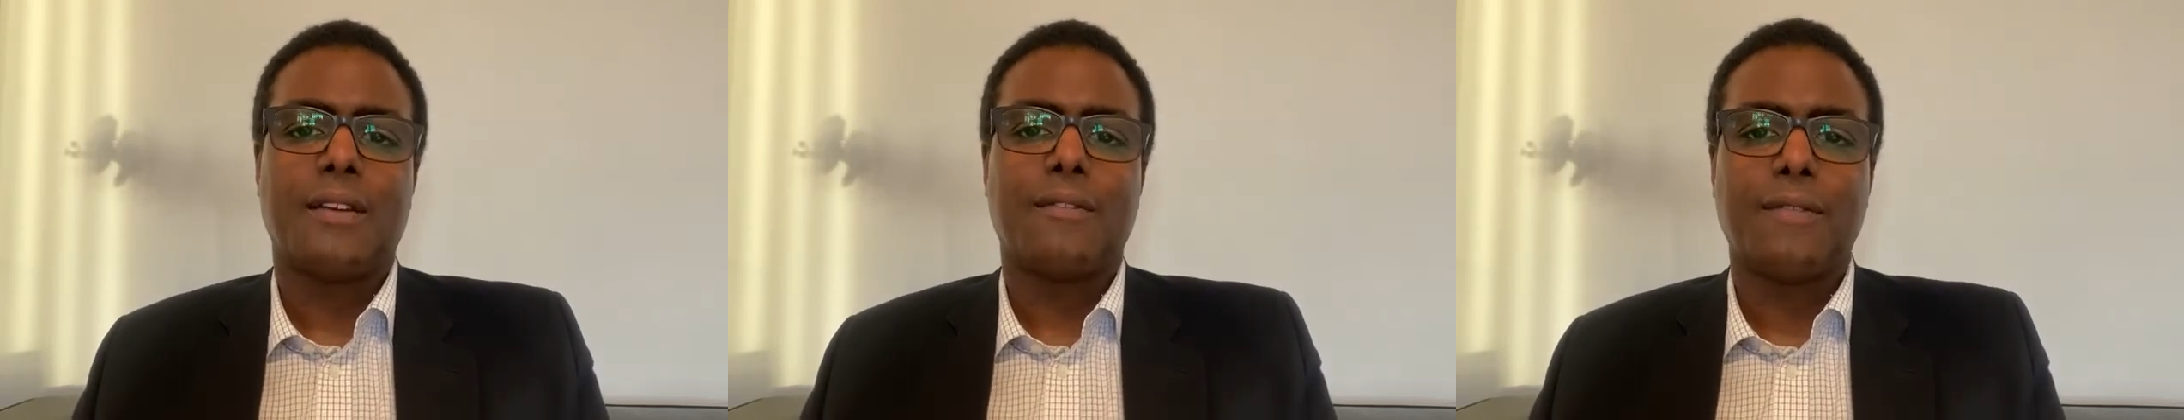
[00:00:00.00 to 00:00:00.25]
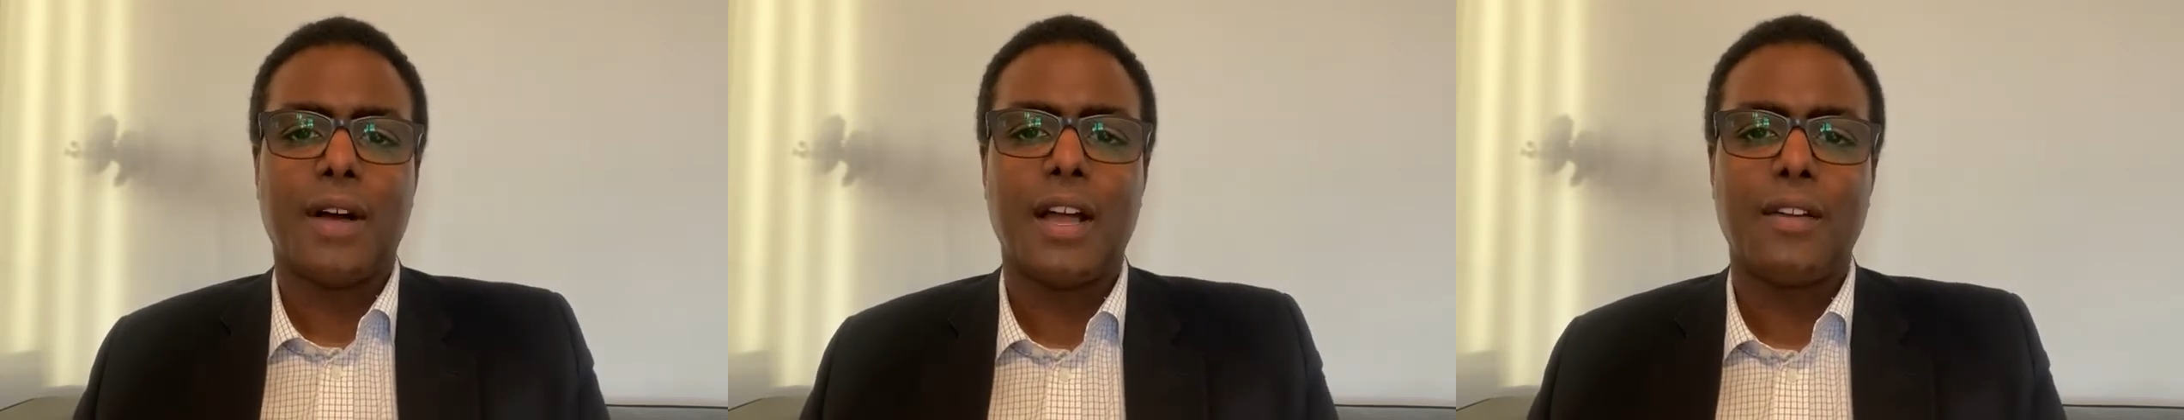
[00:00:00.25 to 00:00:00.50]

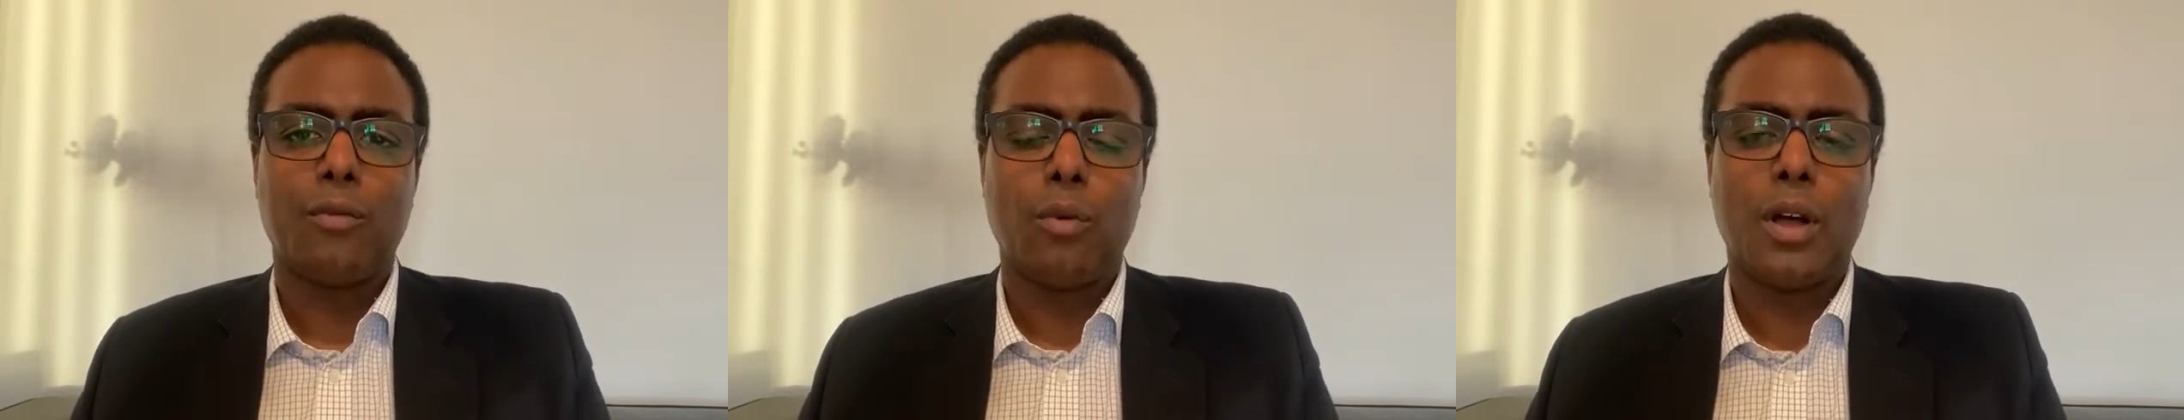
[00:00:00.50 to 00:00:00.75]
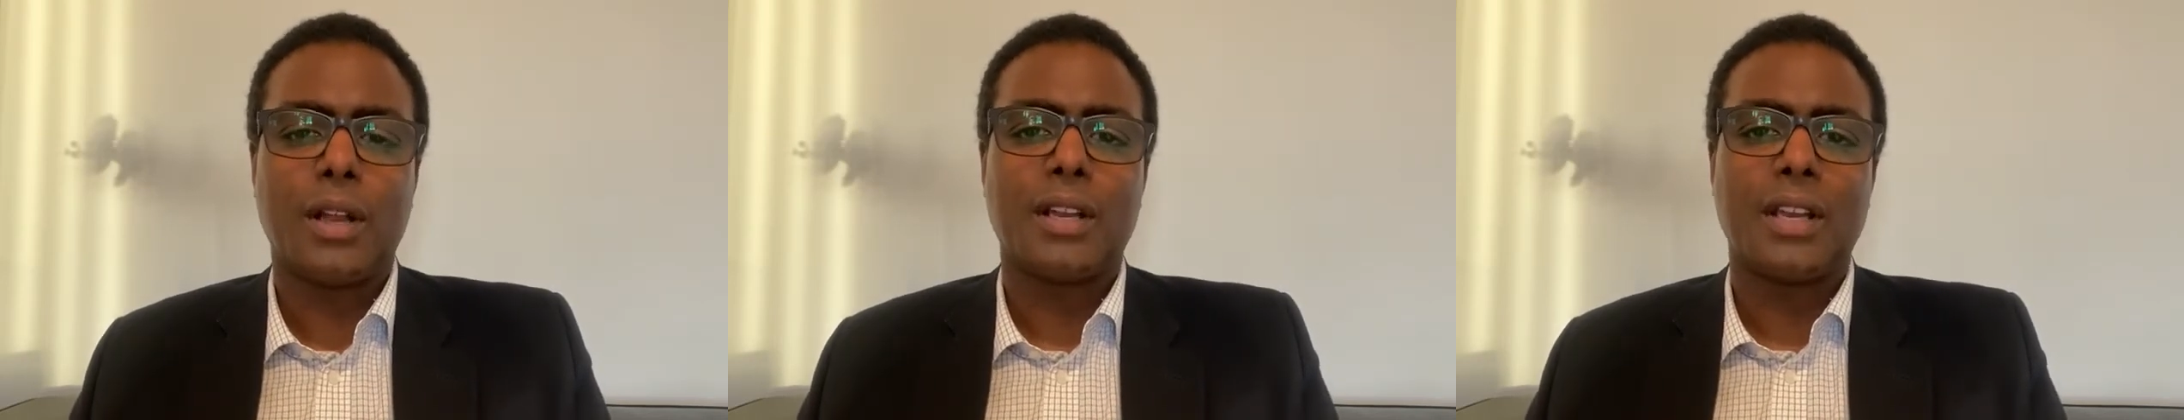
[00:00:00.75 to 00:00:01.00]

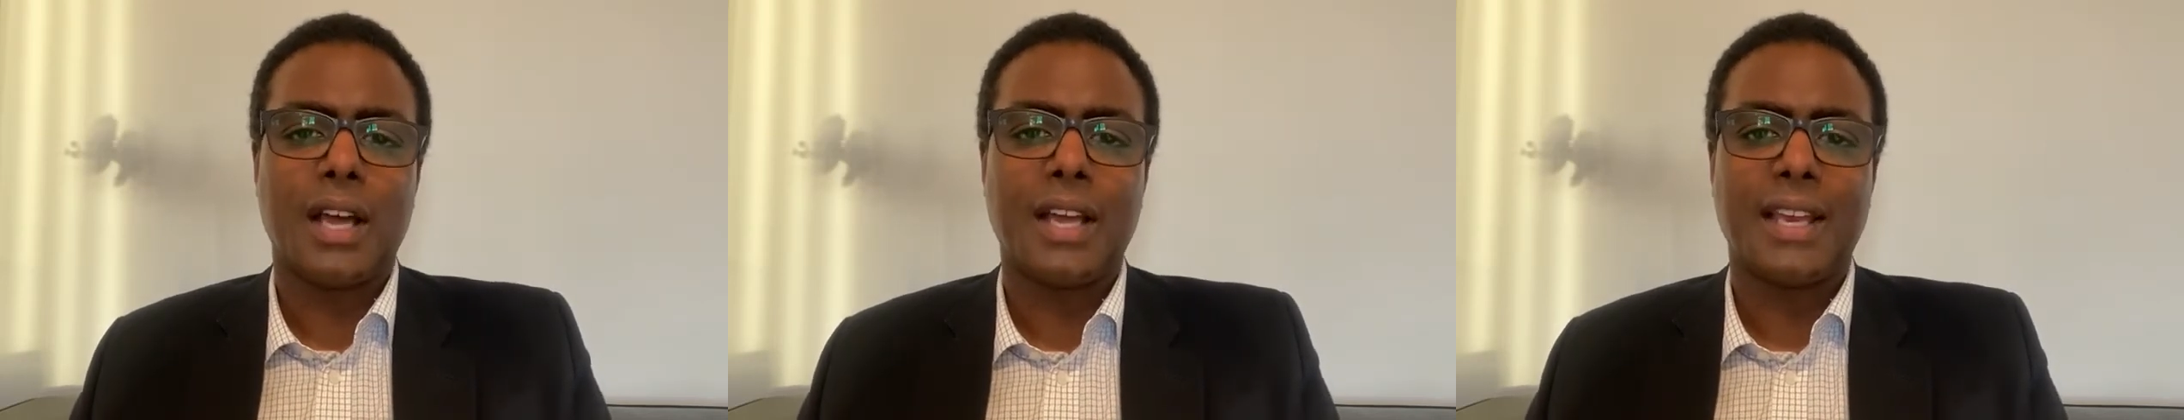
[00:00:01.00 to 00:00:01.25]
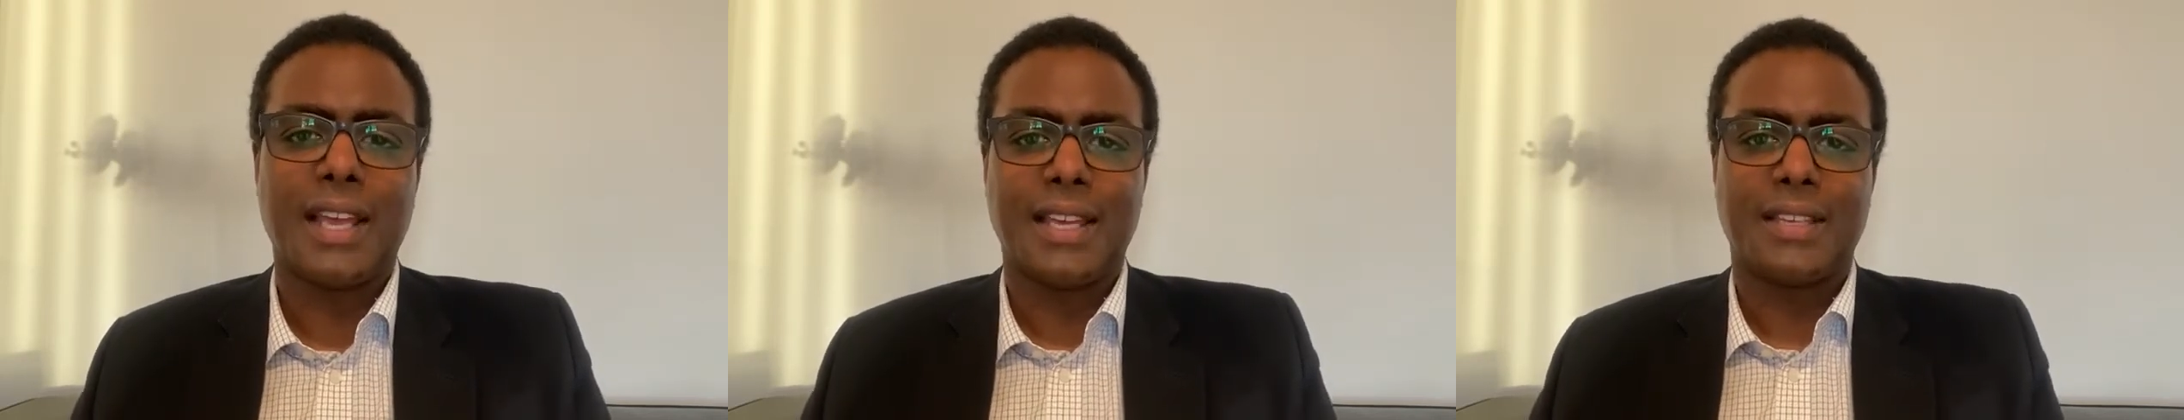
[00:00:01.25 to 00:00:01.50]

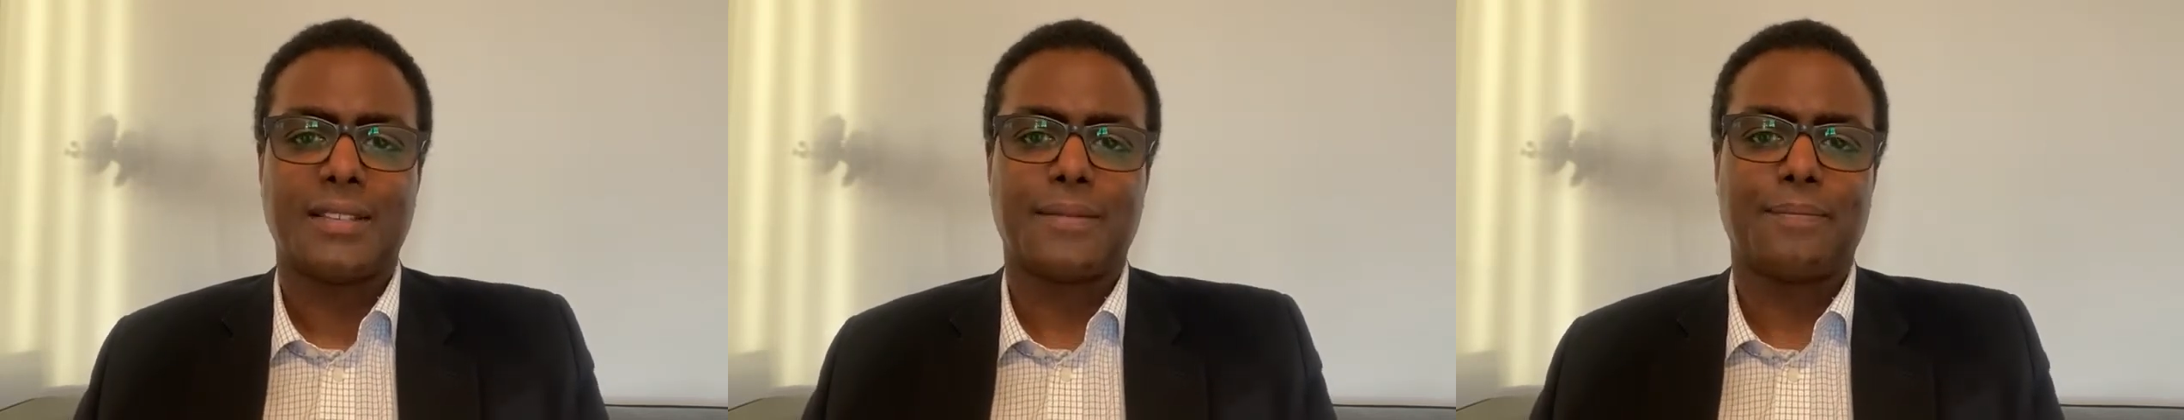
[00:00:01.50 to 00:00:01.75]
5198.